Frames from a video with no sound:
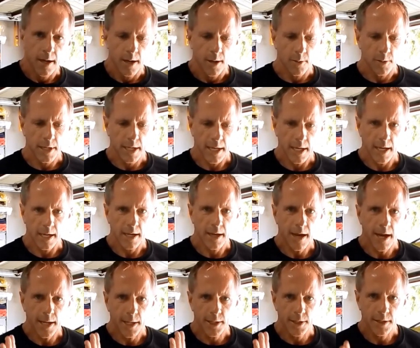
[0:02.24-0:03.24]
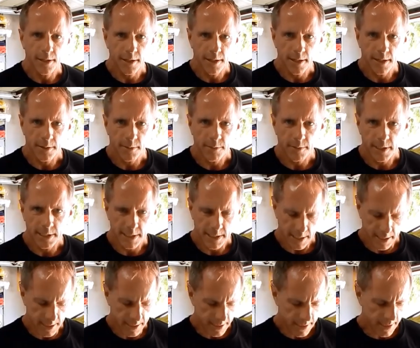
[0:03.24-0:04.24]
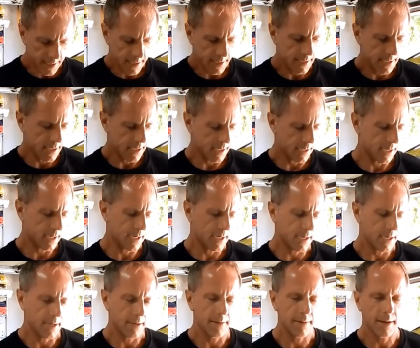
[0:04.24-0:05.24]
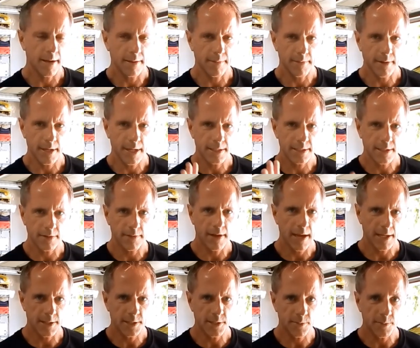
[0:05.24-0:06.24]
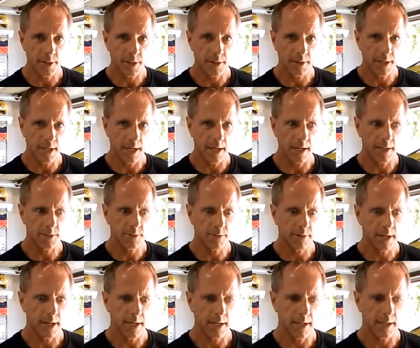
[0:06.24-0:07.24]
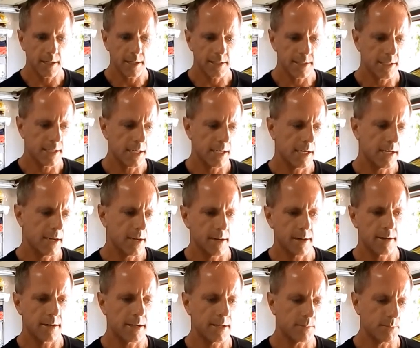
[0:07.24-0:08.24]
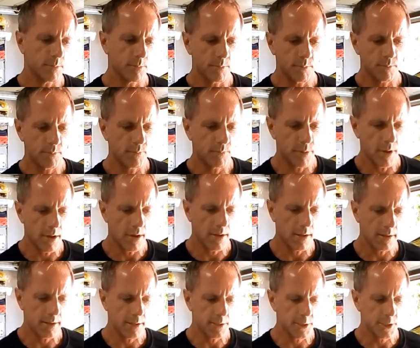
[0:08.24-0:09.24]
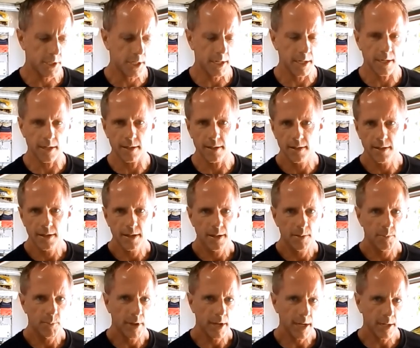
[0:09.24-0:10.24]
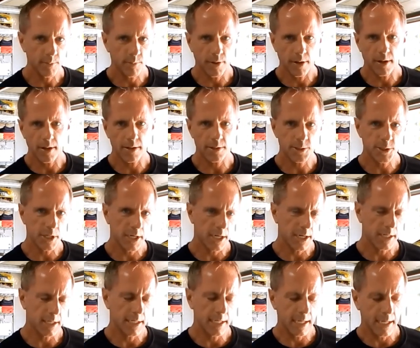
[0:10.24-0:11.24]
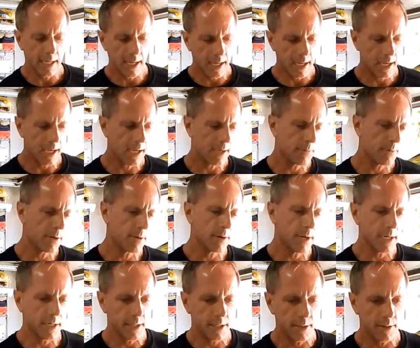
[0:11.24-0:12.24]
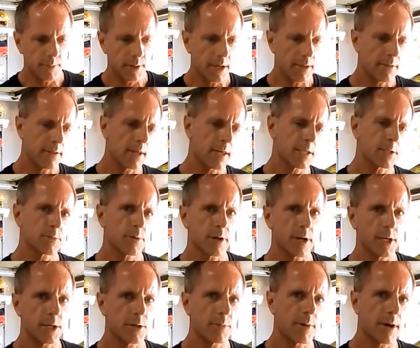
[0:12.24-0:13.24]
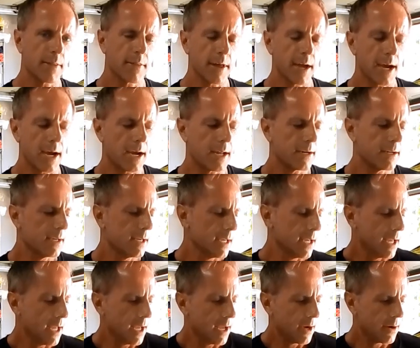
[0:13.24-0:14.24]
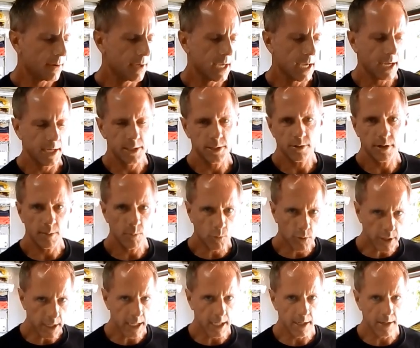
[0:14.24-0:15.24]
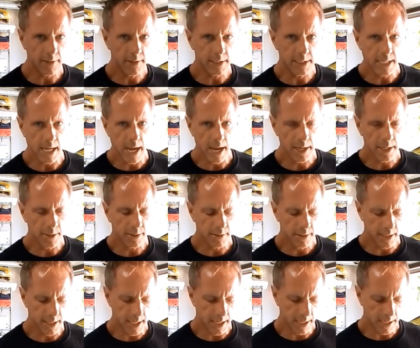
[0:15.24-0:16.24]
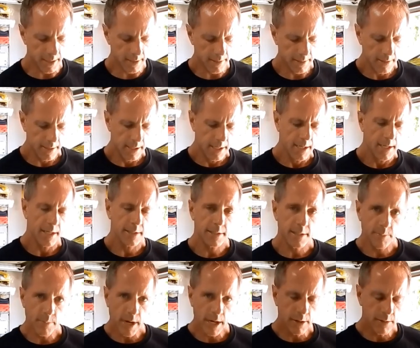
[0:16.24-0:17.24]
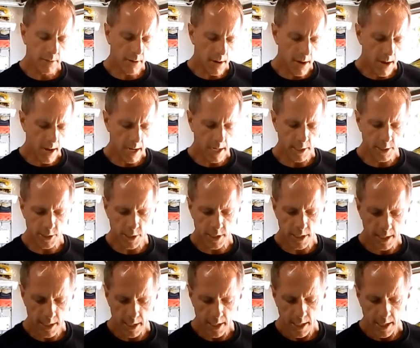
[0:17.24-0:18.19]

Okay, I couldn't resist uh, I, because I've had so many of you guys write in and say, Darren, polishing, paint polishing, D A, what do I do about this? What do I do about that? Okay, so I'm working on this Acura today. It's in my garage.